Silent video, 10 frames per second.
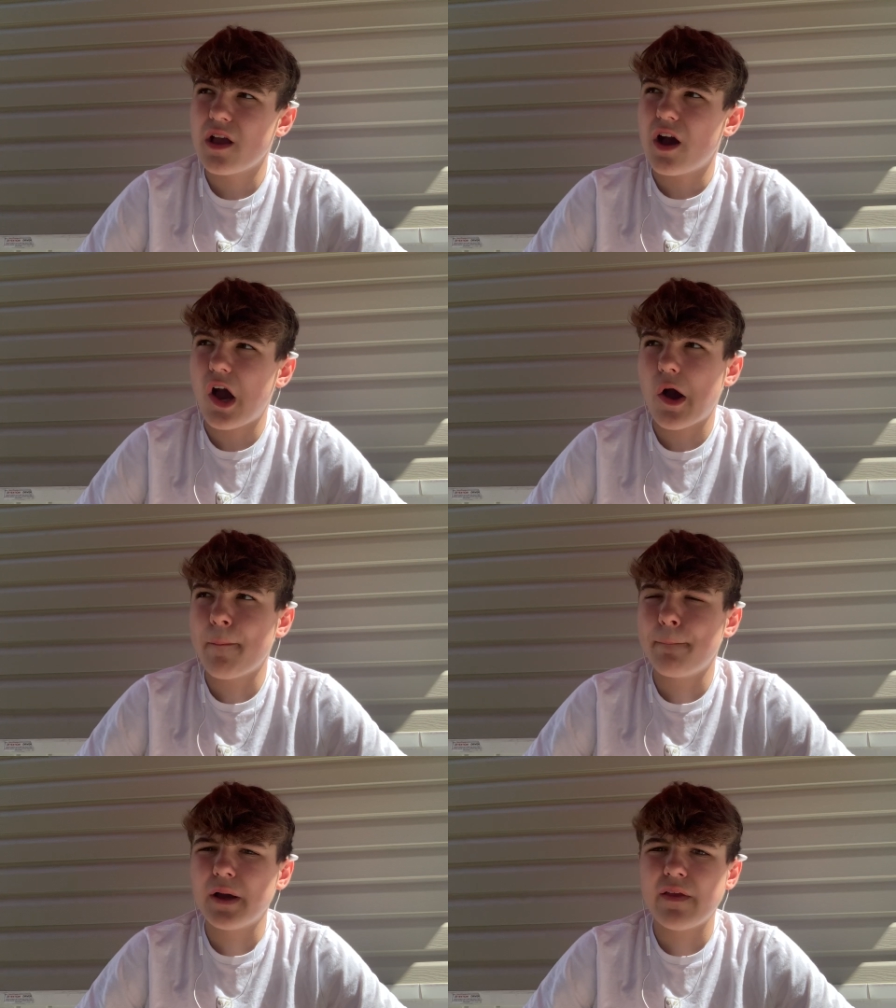
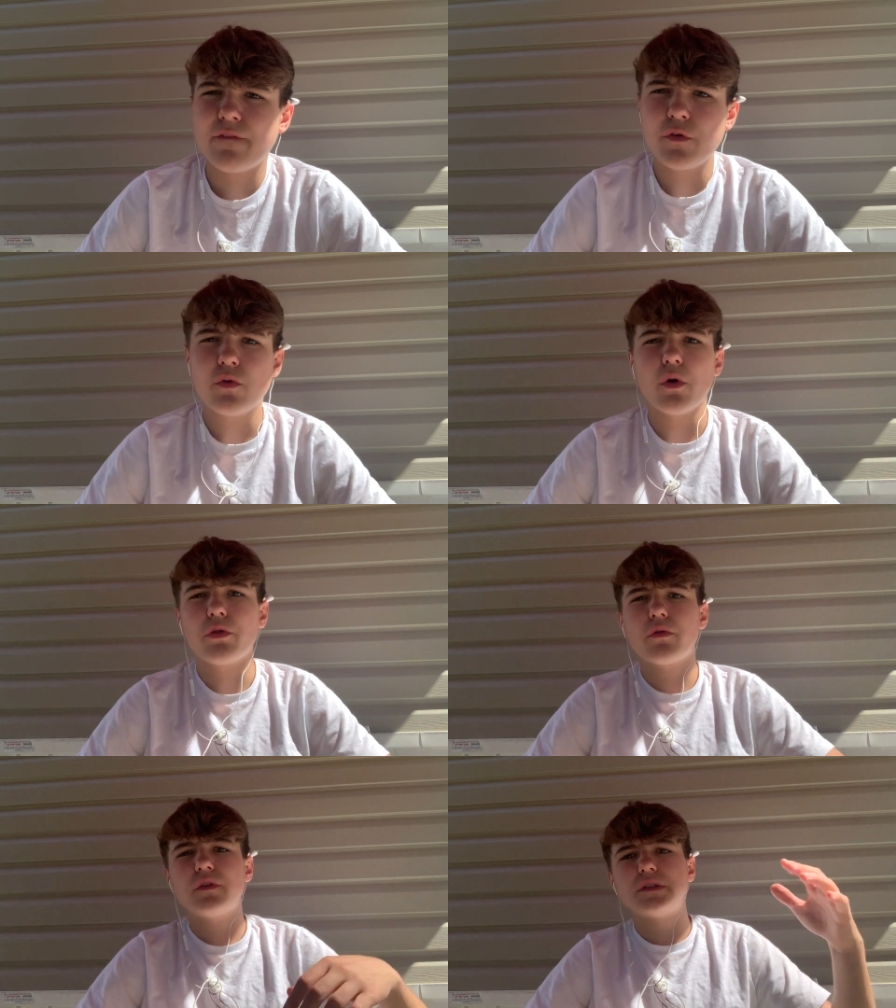But if you go
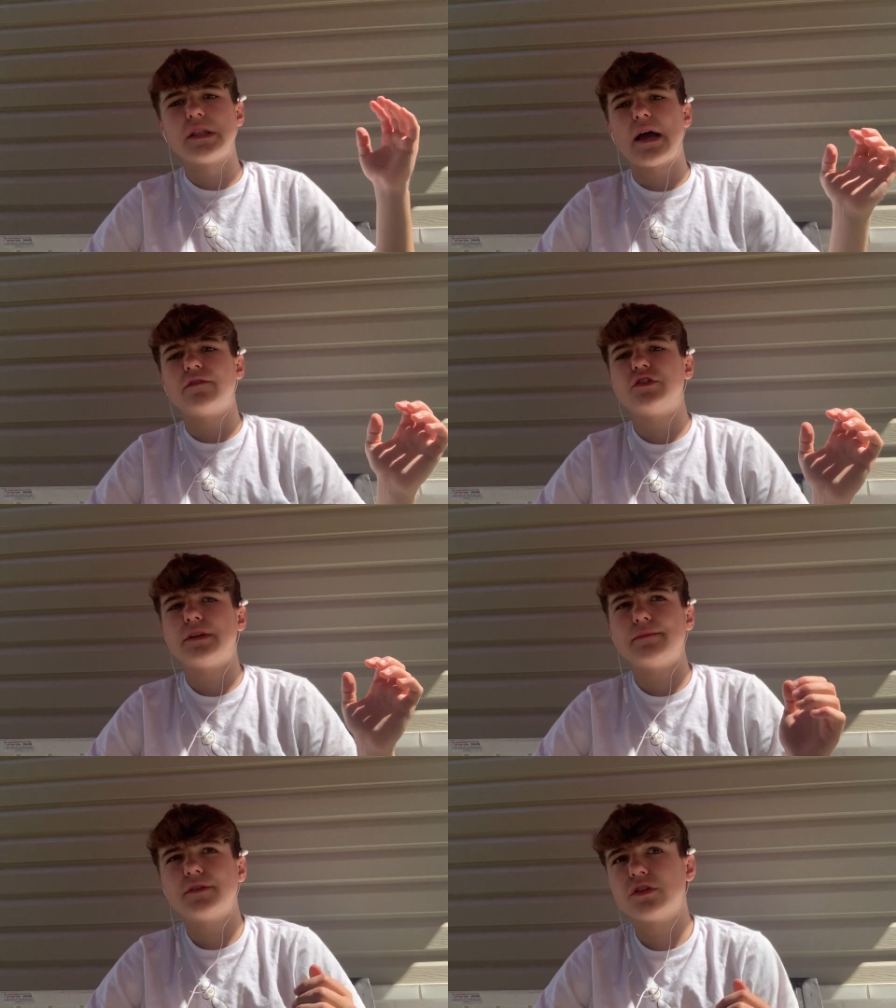through these live
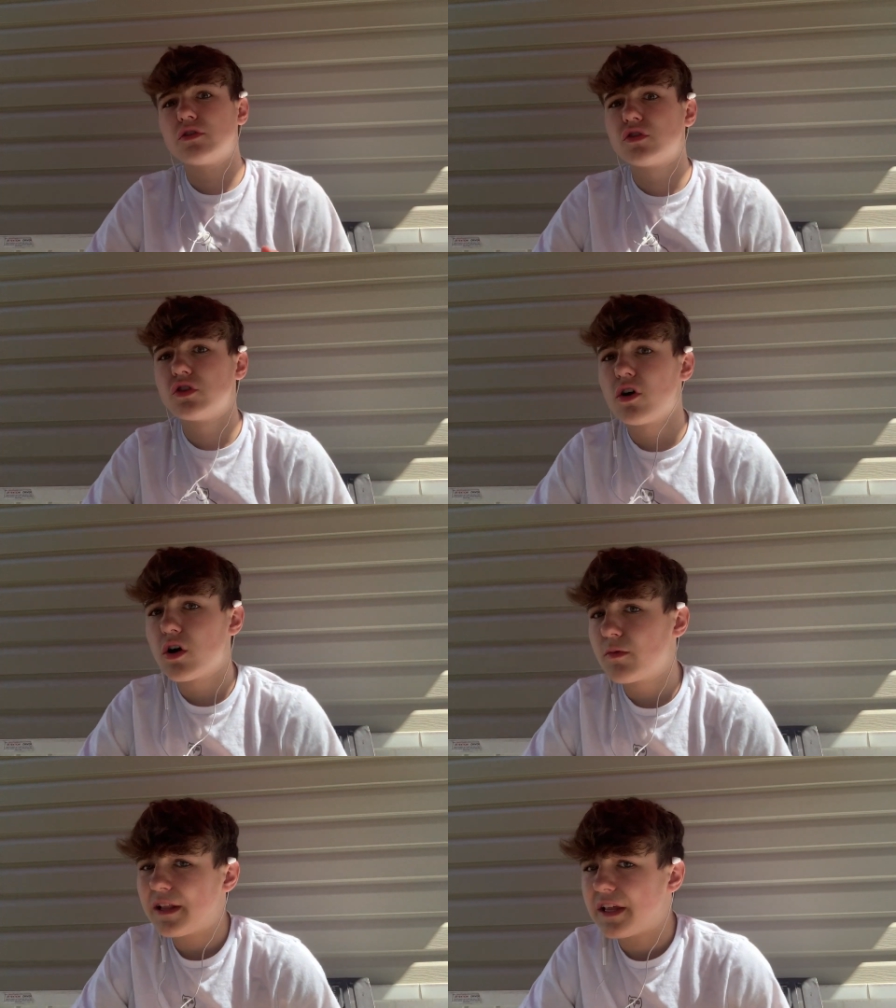streams, there's
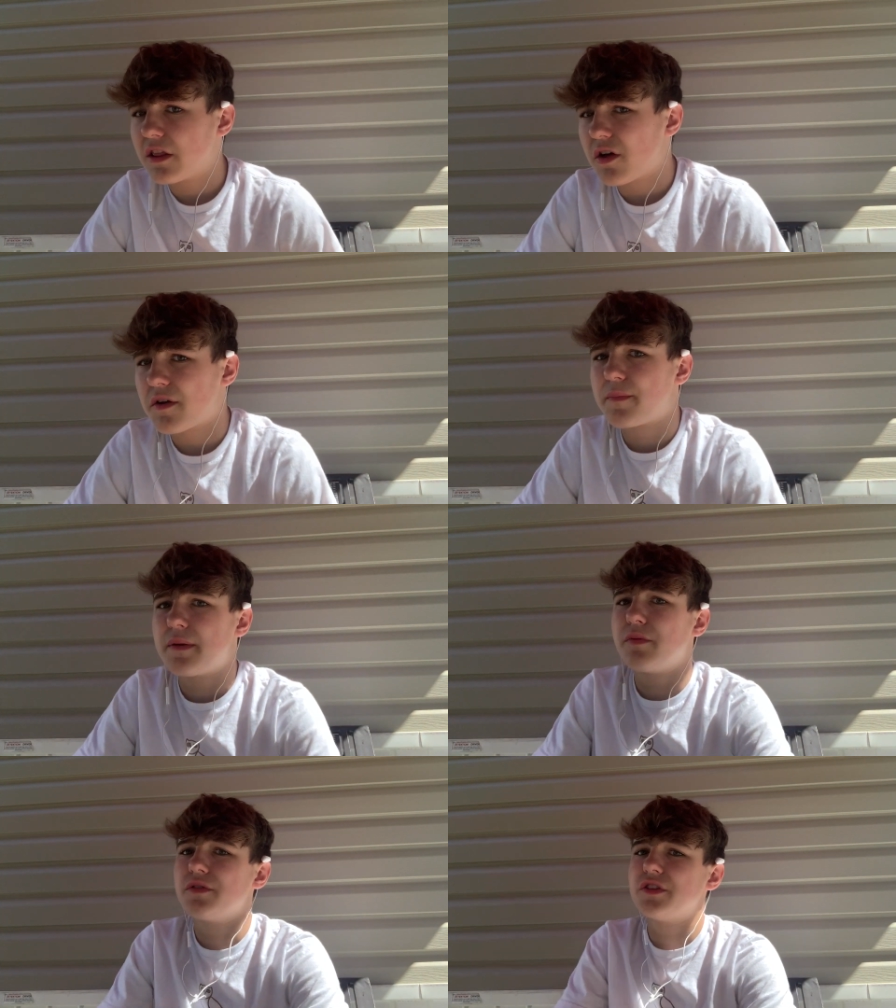not really a lot of
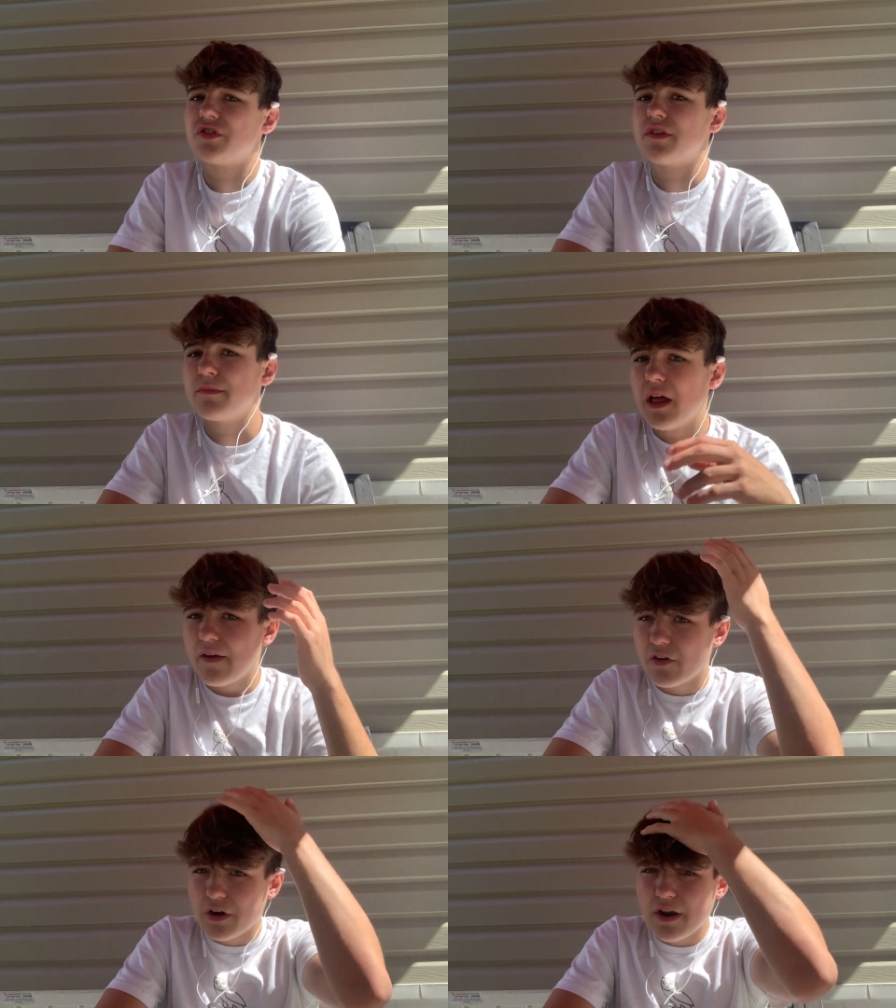people that stream
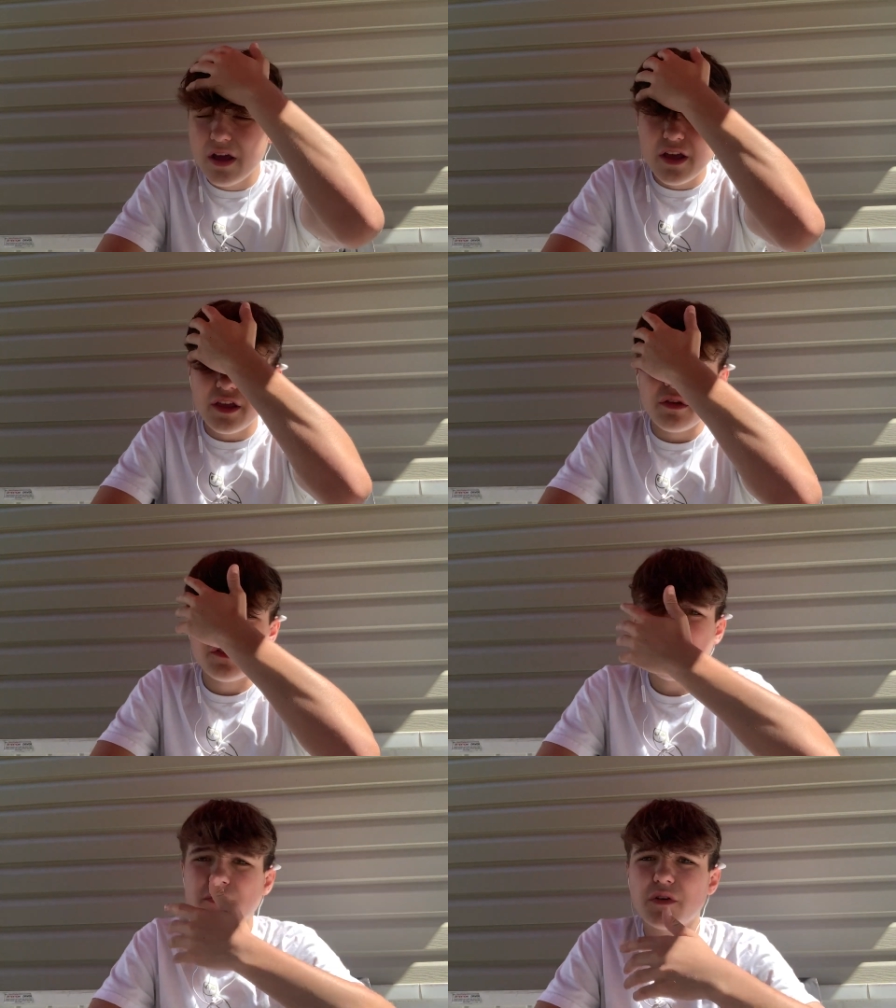live on
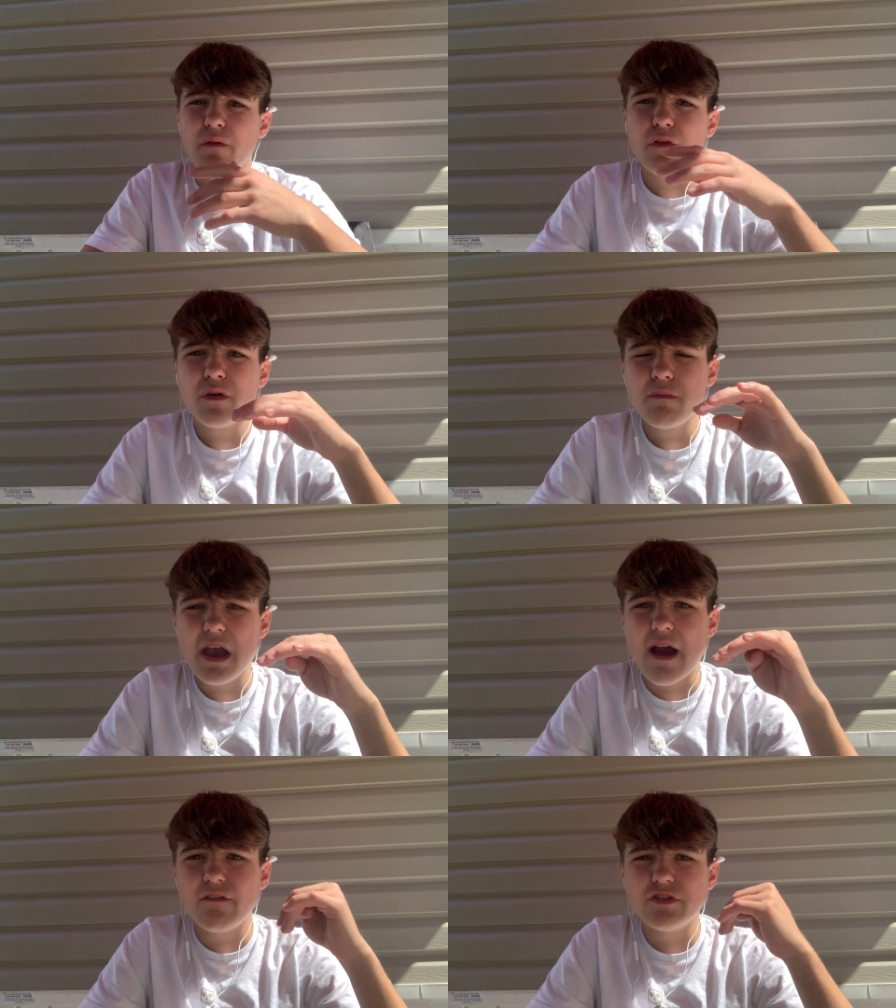YouTube, so if you can be
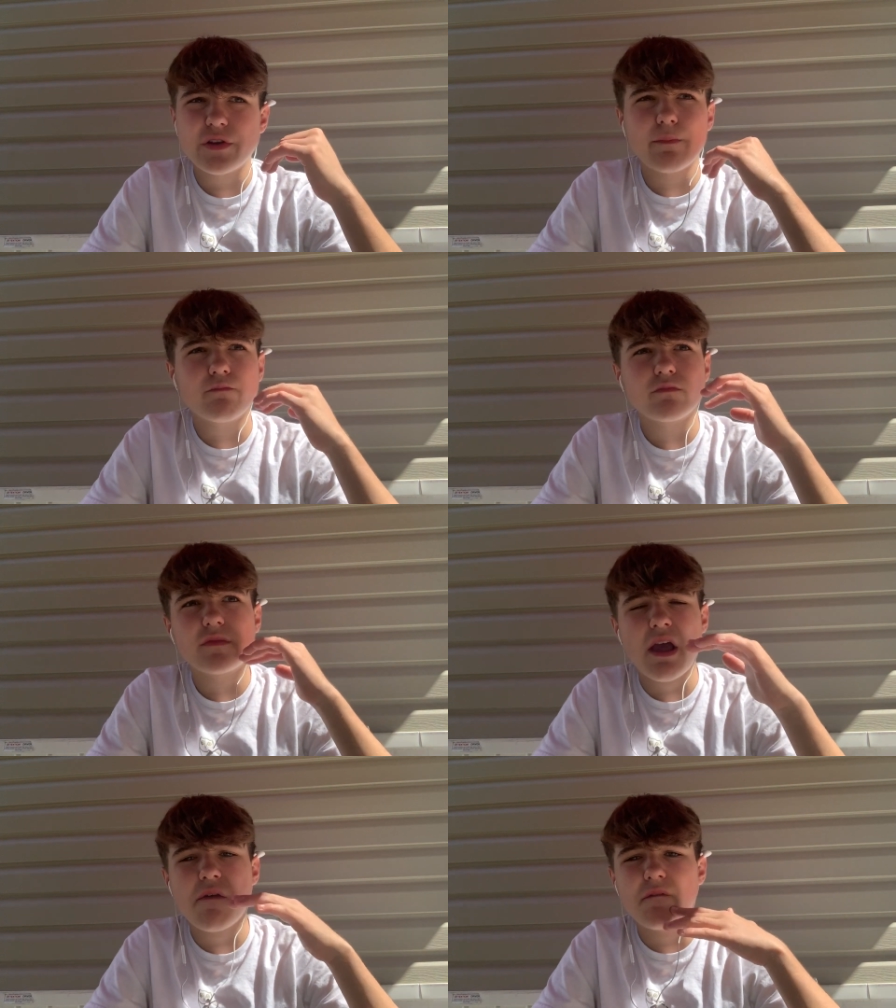averaging
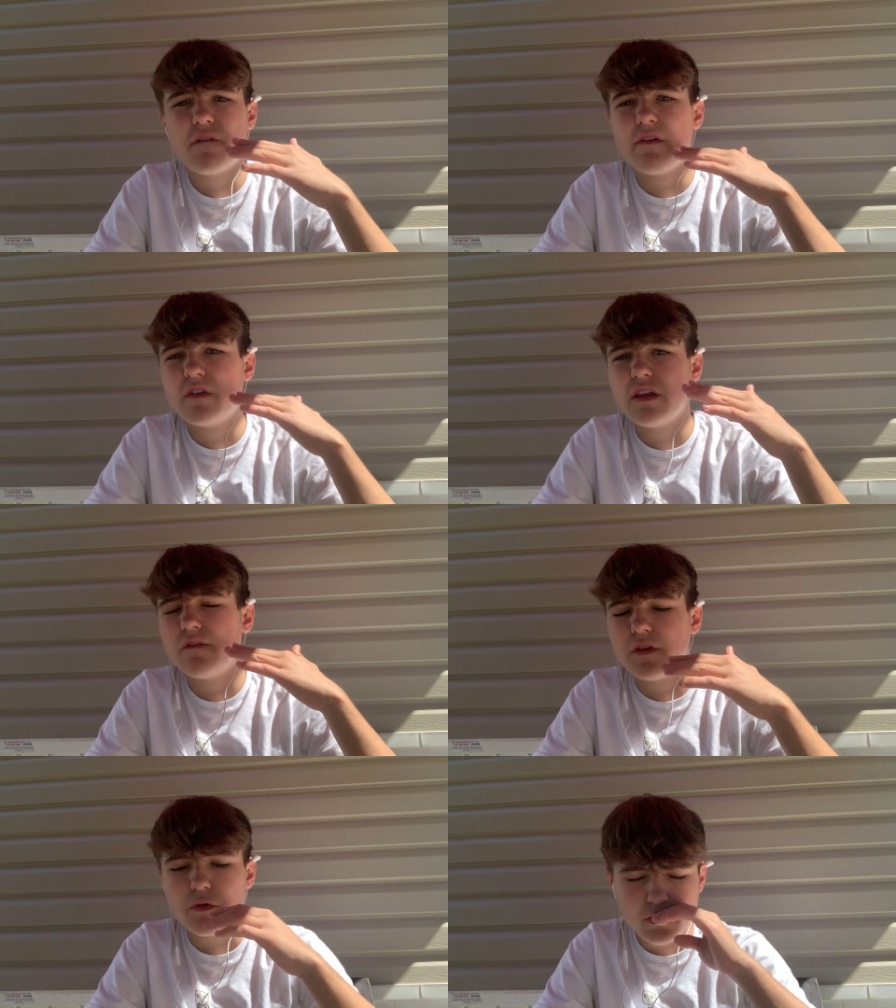
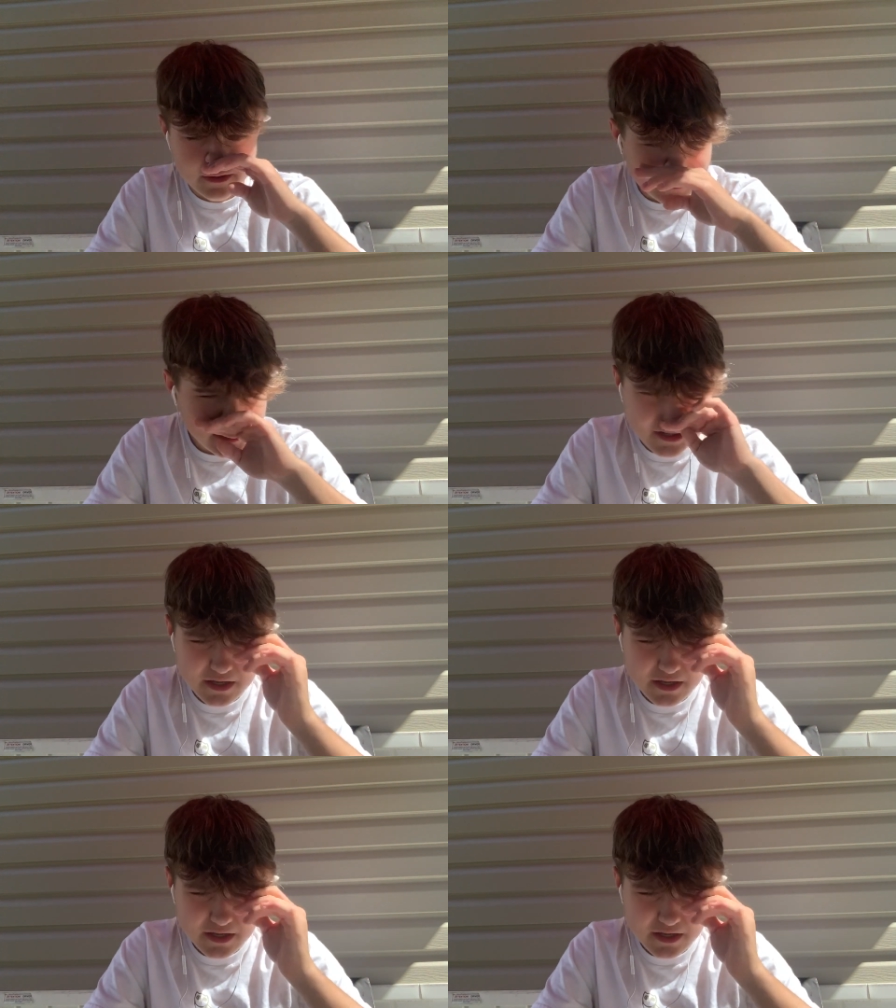10-15 viewers